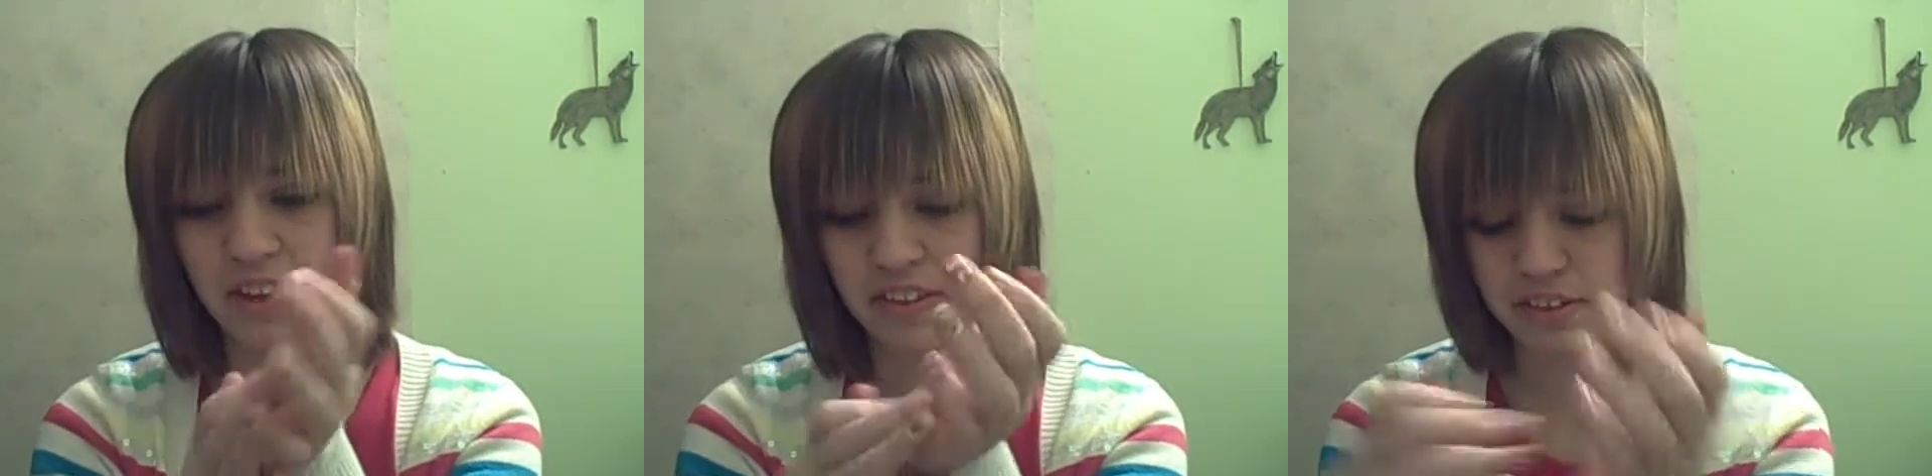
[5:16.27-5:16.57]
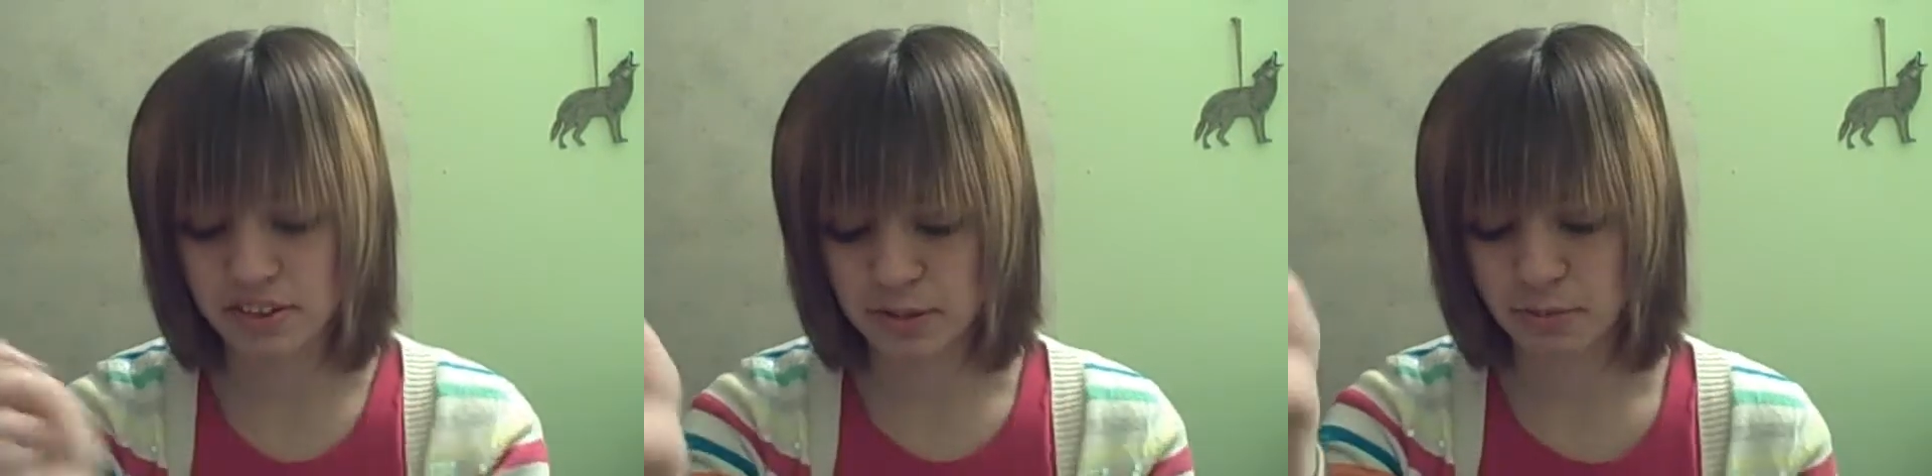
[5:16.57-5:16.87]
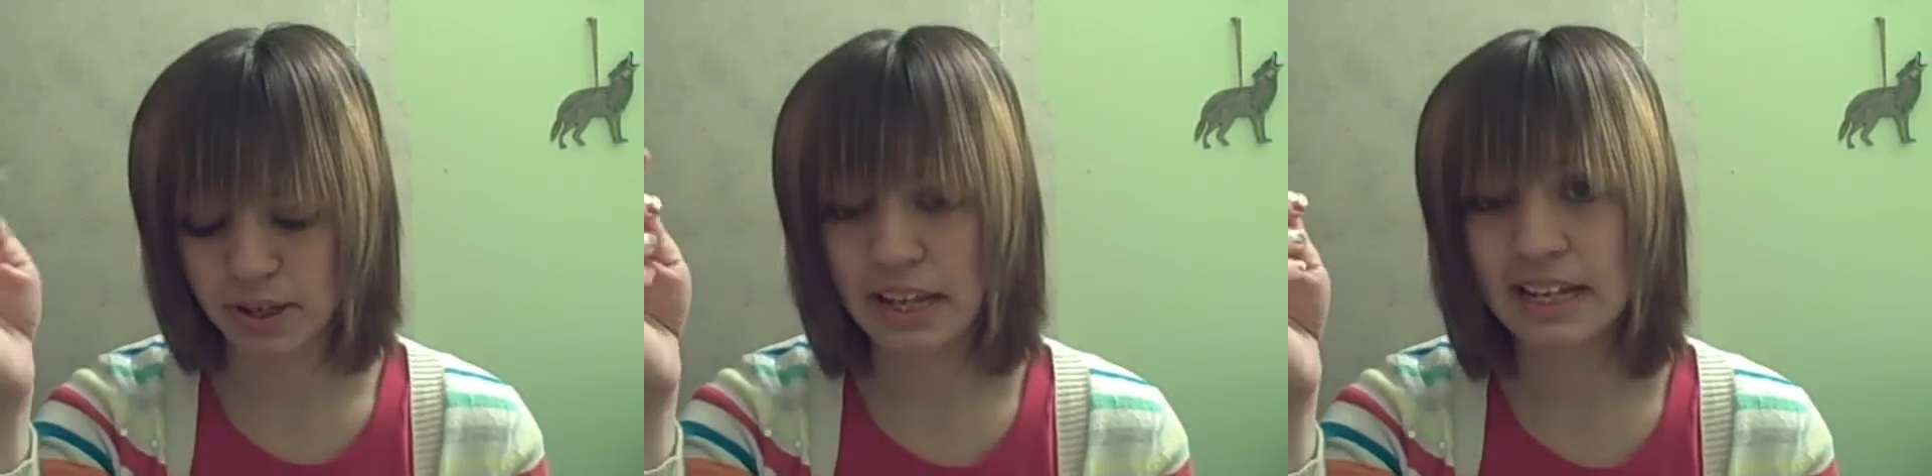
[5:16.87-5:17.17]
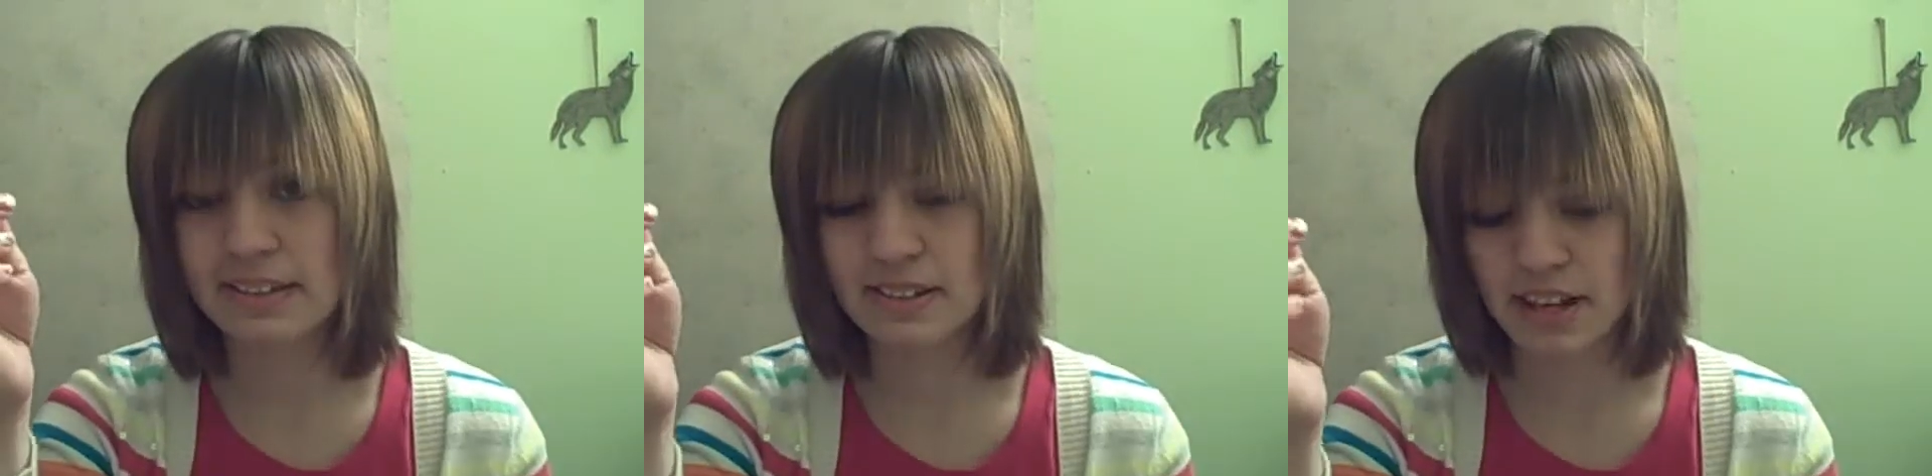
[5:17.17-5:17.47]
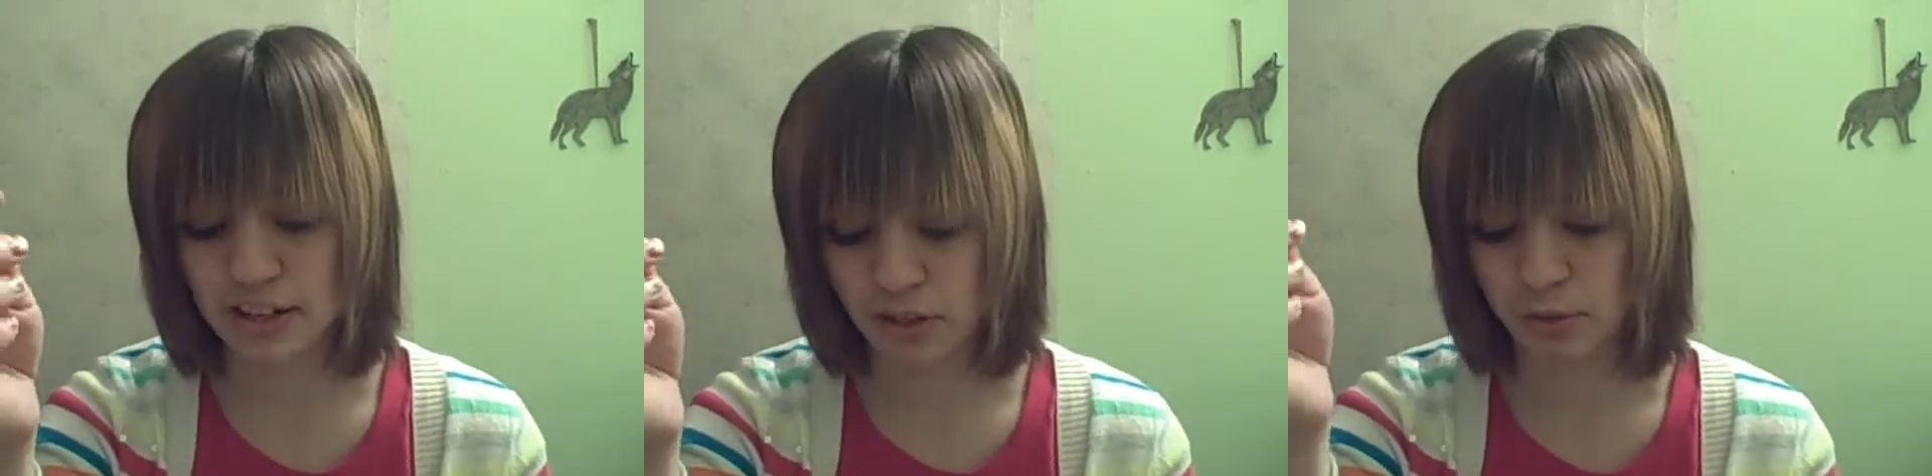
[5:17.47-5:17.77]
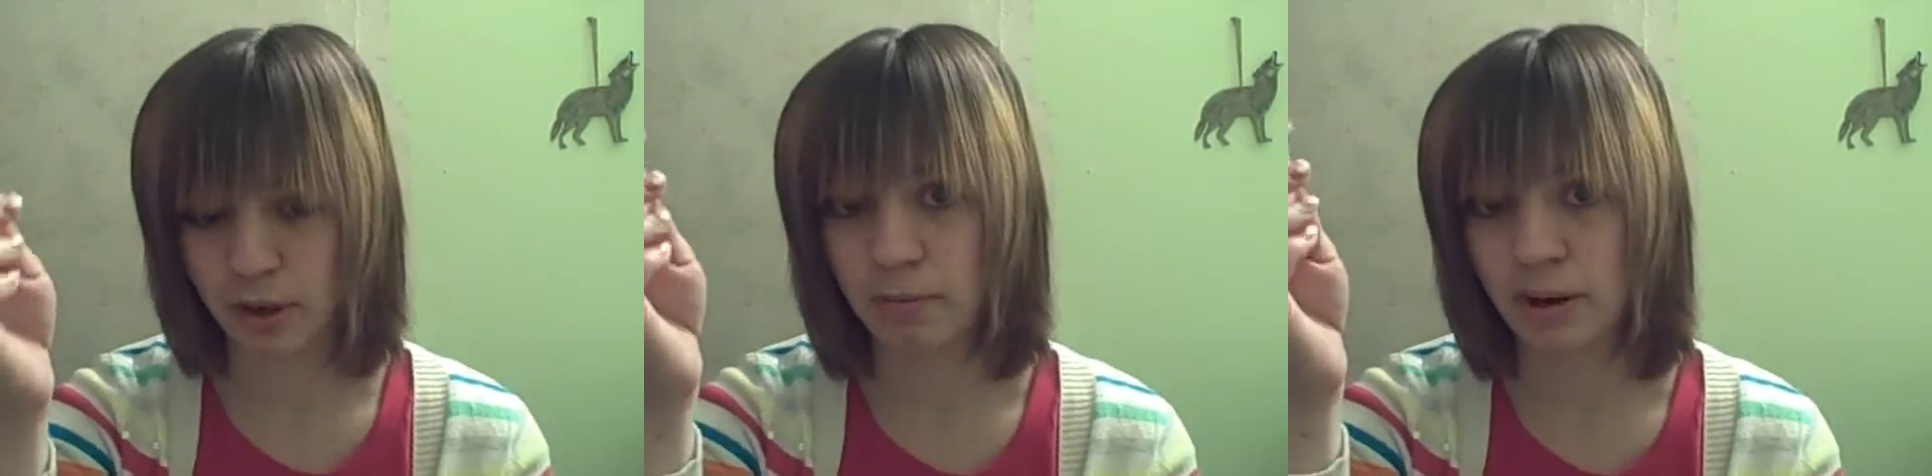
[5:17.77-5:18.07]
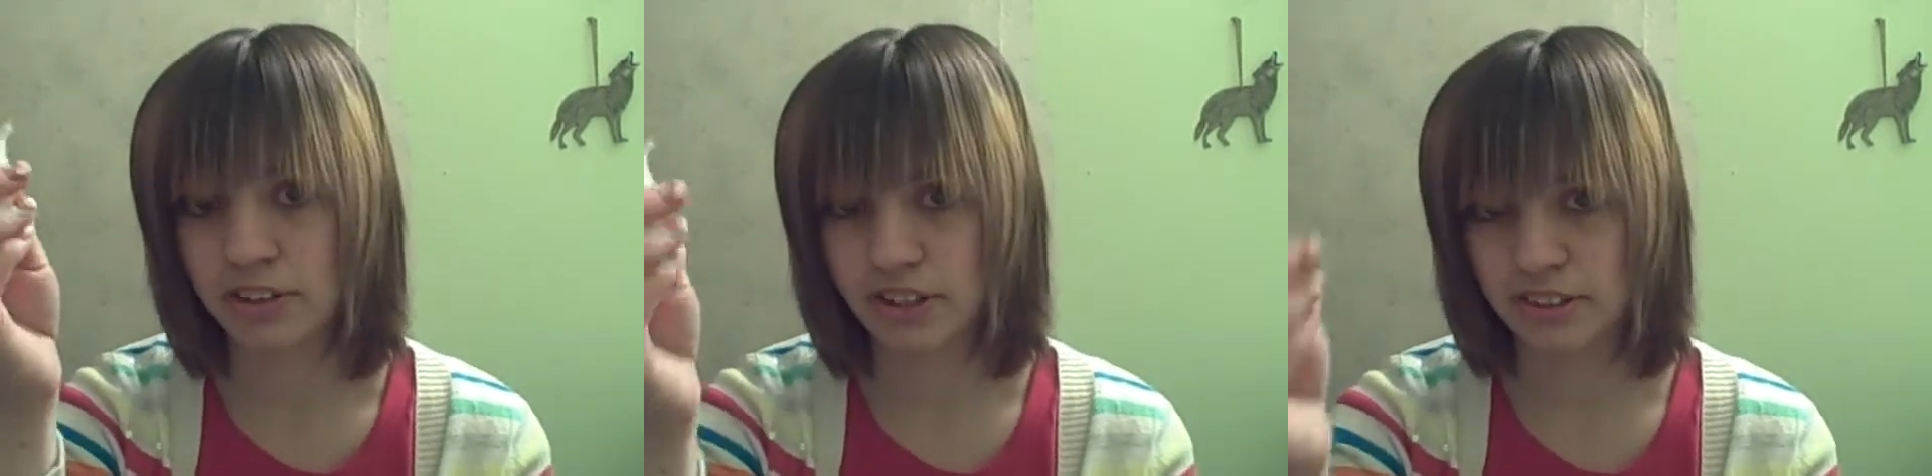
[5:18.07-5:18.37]
and then just put it inside your
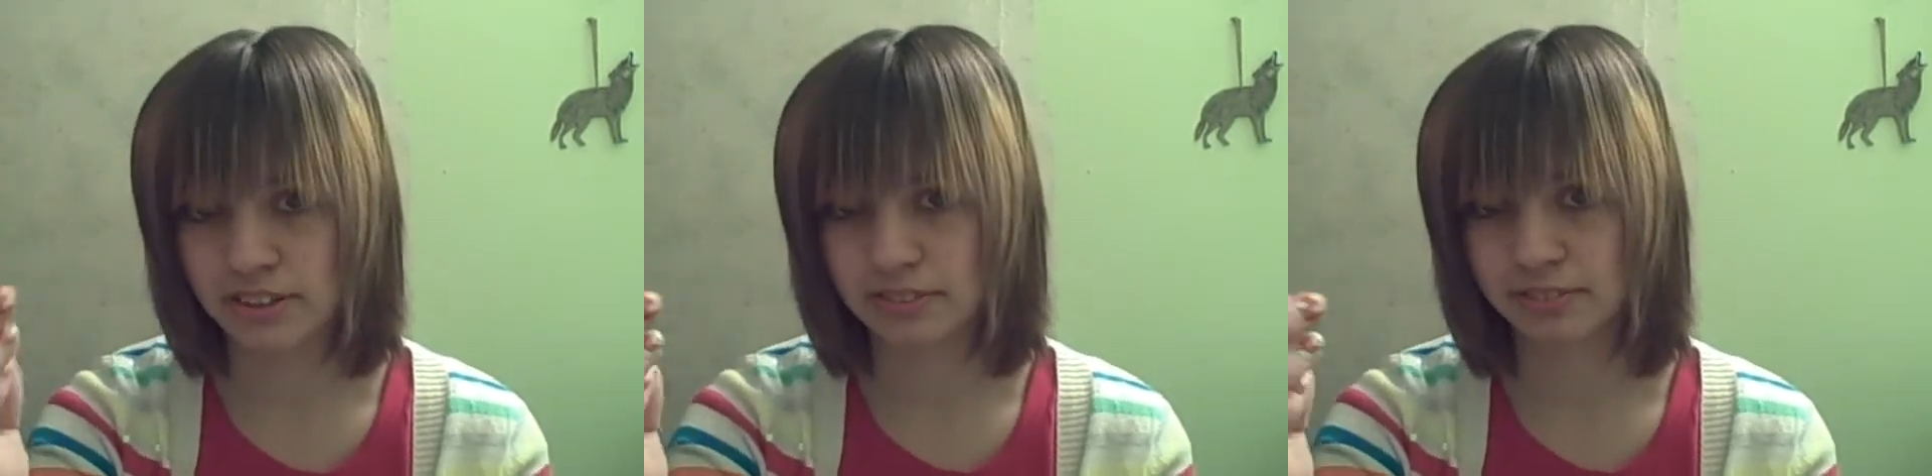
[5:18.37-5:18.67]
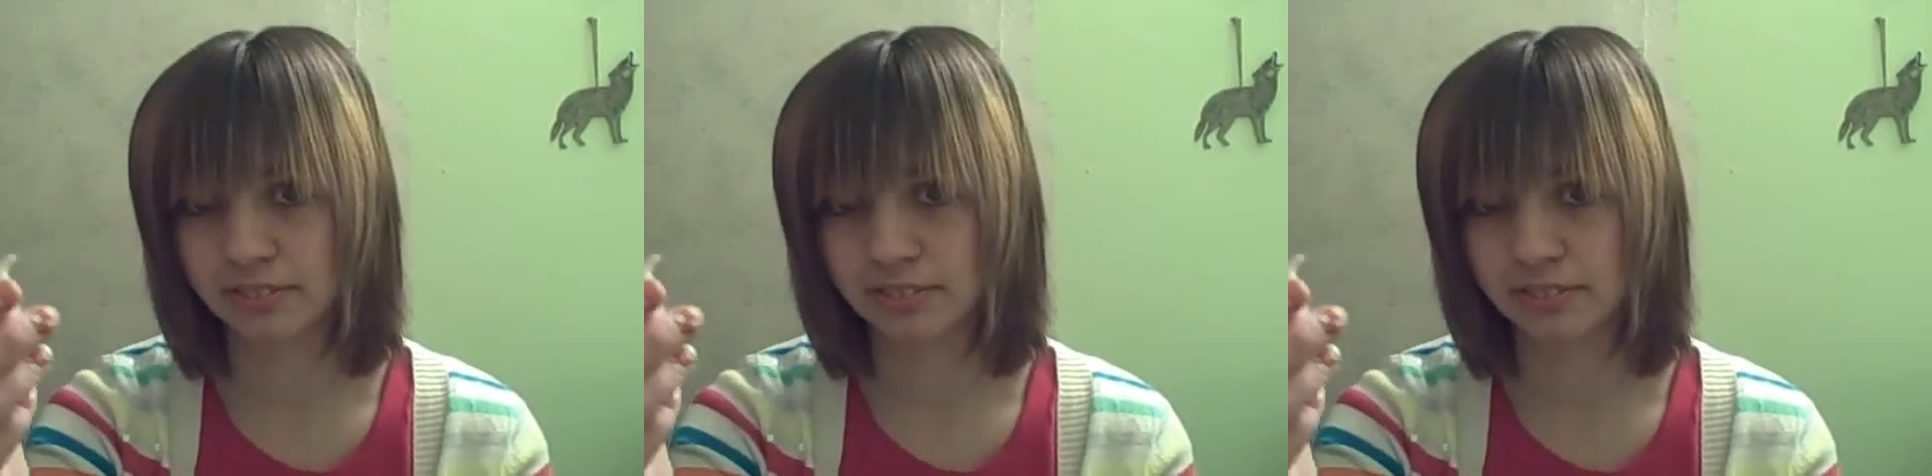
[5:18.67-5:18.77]
project.